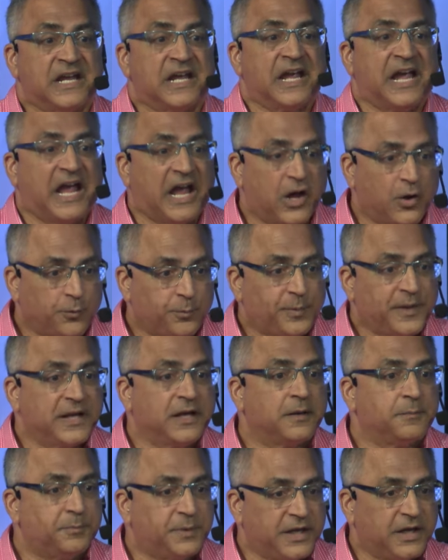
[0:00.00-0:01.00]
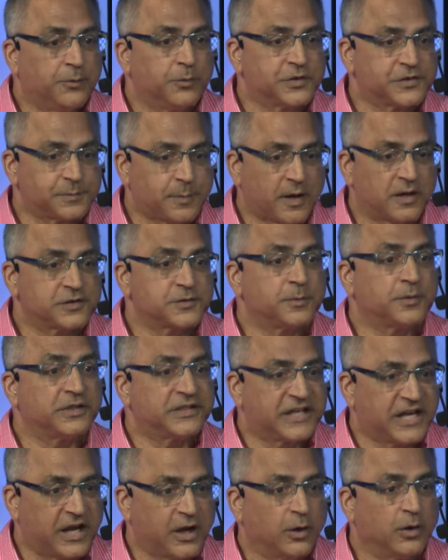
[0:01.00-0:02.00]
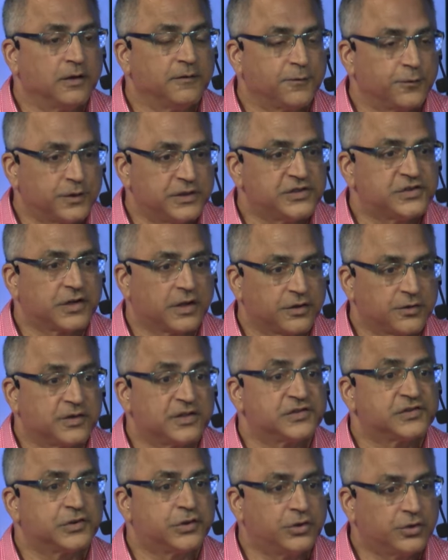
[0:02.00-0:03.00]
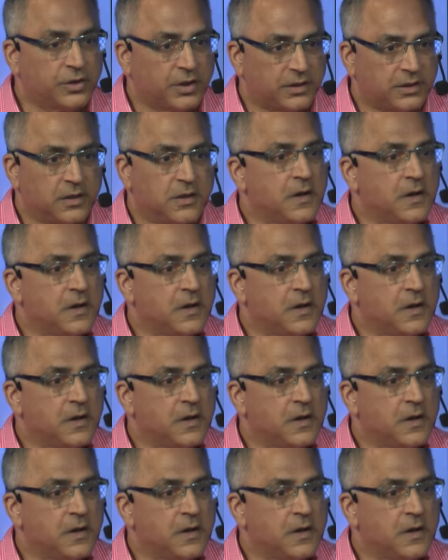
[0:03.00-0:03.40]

helping and being responsible and caring for each other is good,